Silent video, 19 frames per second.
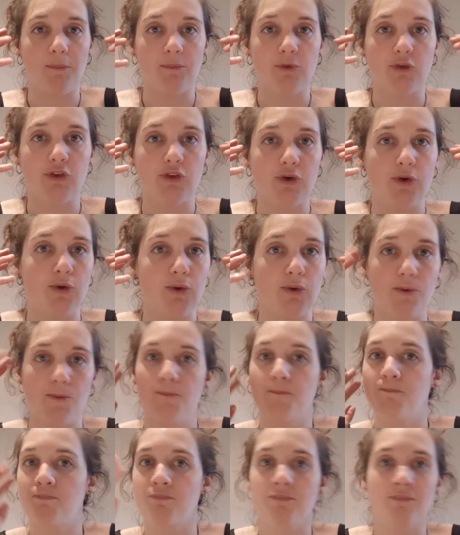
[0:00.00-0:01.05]
So
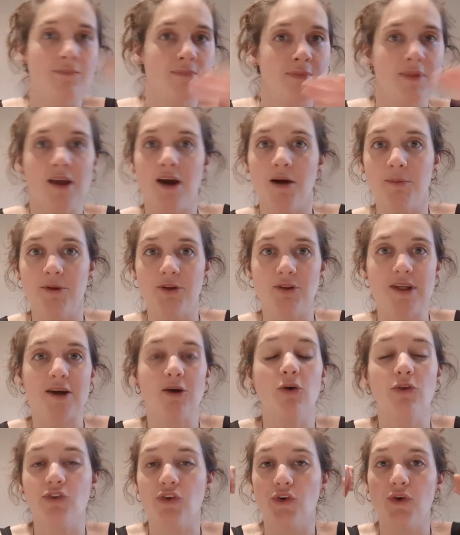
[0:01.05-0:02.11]
help me do
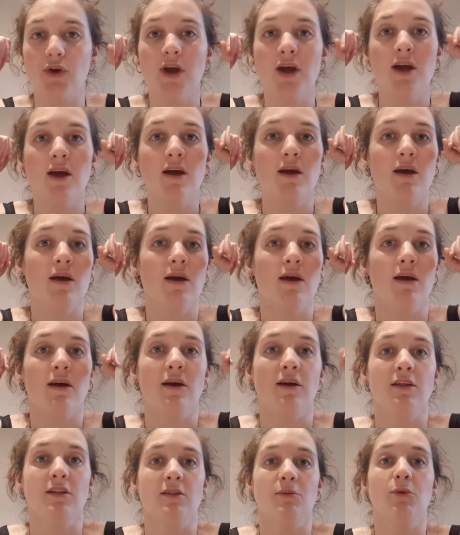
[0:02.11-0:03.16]
that. Also,
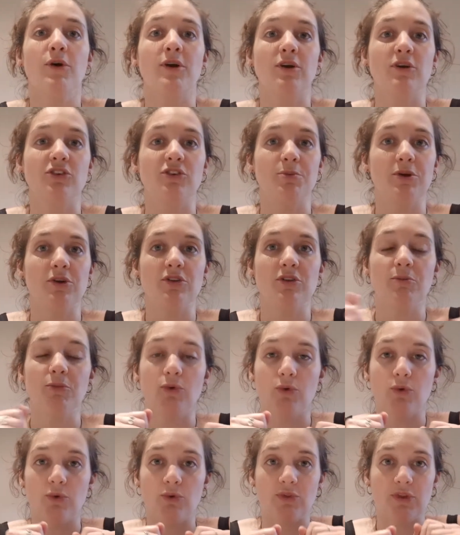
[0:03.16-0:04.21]
the more you contribute, the
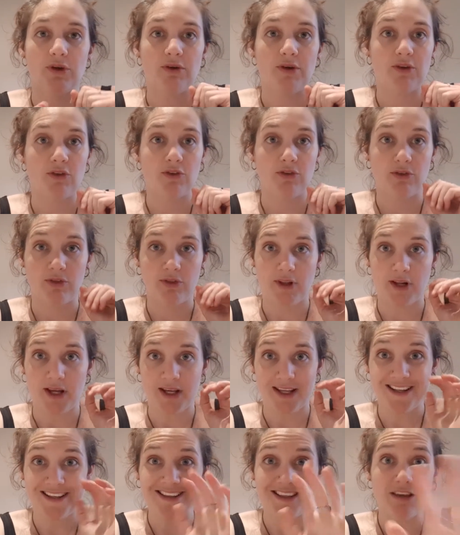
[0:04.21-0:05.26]
more there is that I
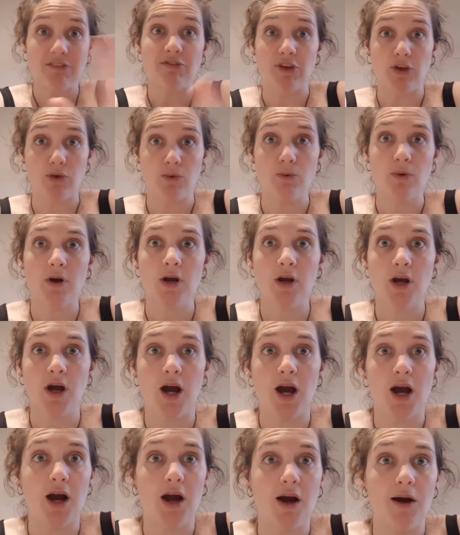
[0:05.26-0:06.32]
can give you
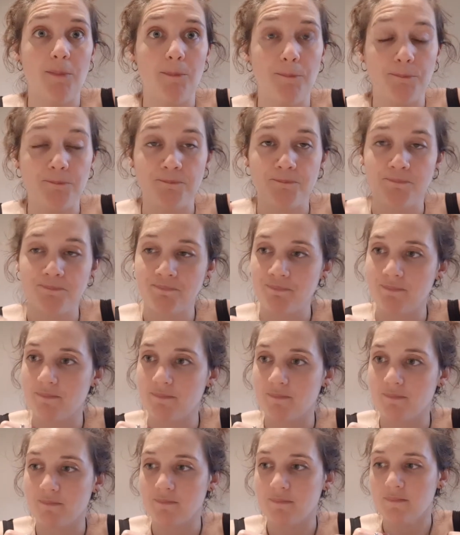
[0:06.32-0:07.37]

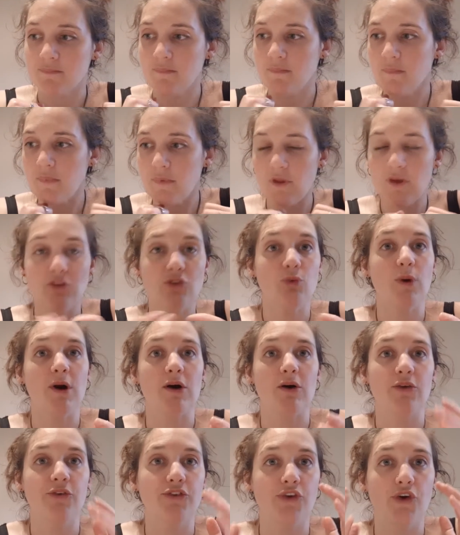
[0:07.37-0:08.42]
as
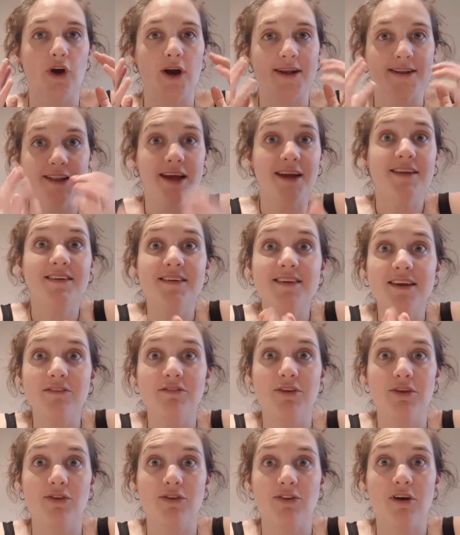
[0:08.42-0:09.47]
well. So I'd like to
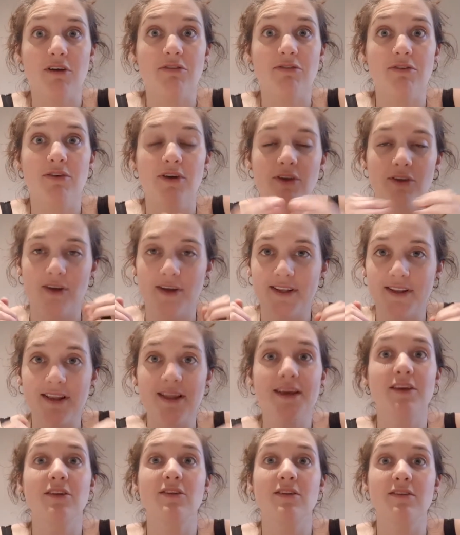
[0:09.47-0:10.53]
give you stuff. I'd
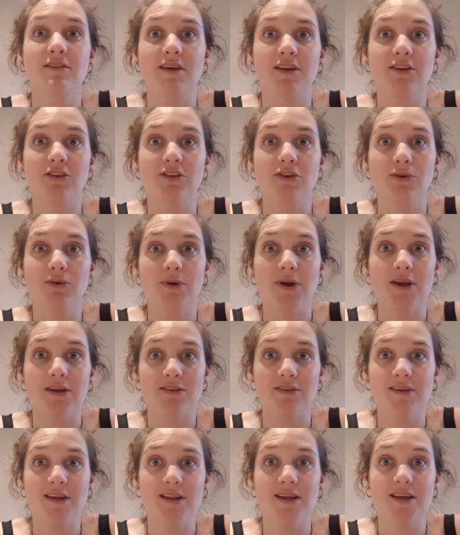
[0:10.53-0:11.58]
like to send you a
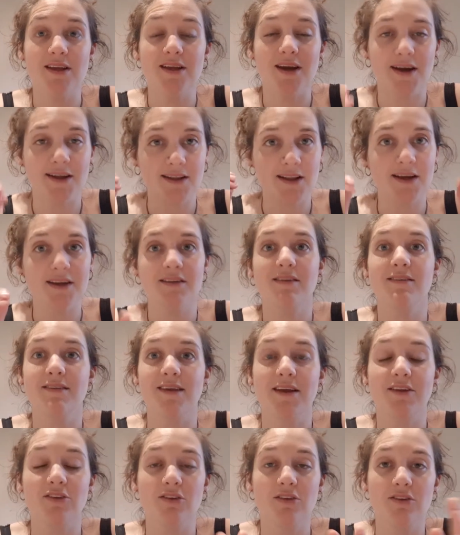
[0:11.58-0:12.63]
CD. I'd like to
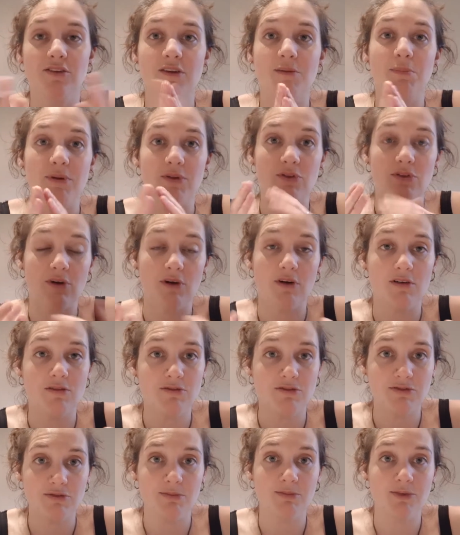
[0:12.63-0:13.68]
send you snippets of
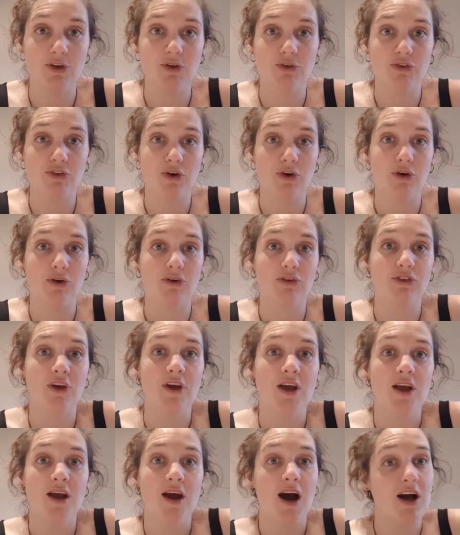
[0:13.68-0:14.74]
new songs.
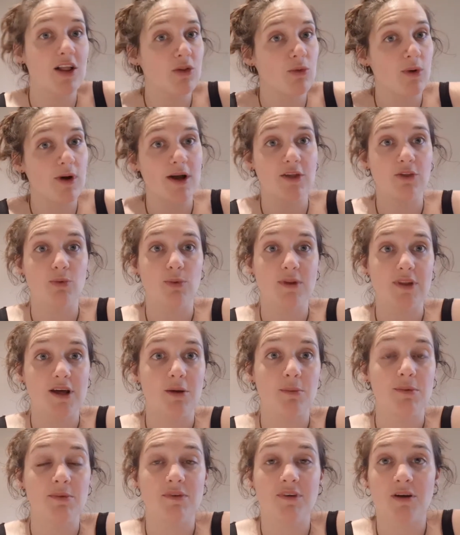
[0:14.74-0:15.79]
Otherwise, when the
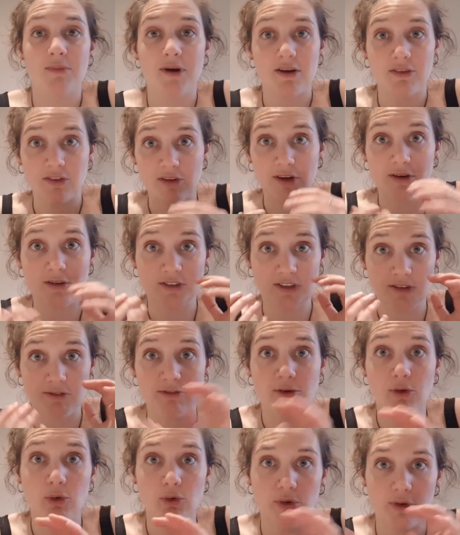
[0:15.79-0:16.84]
albums come out,
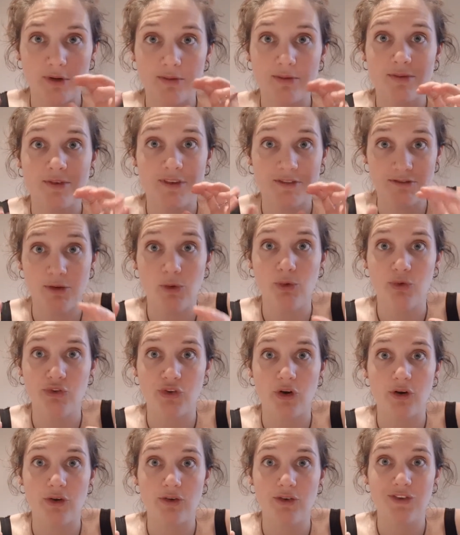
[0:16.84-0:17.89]
the full
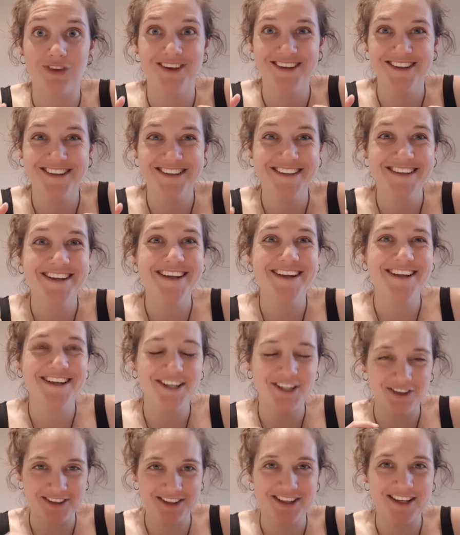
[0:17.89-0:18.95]
songs,
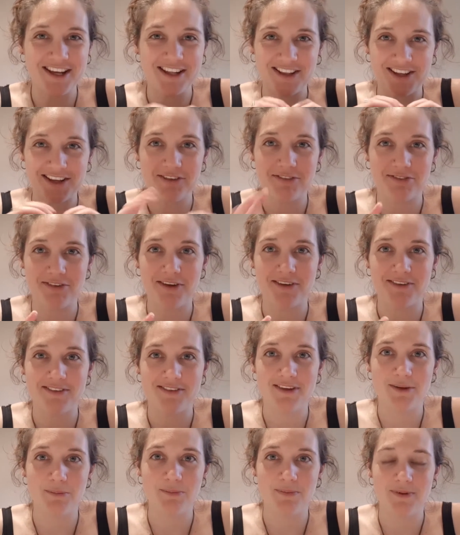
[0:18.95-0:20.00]
you can get like first
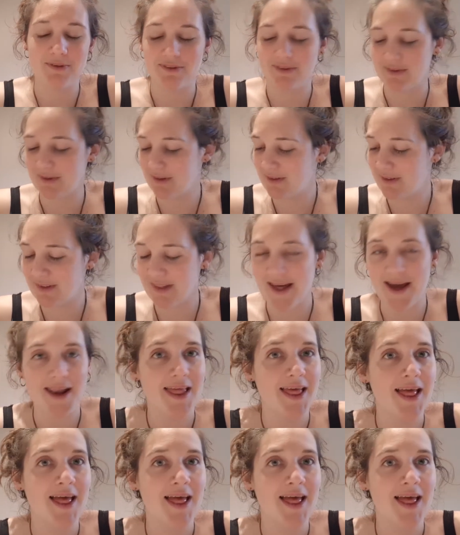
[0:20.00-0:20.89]
snippets into that.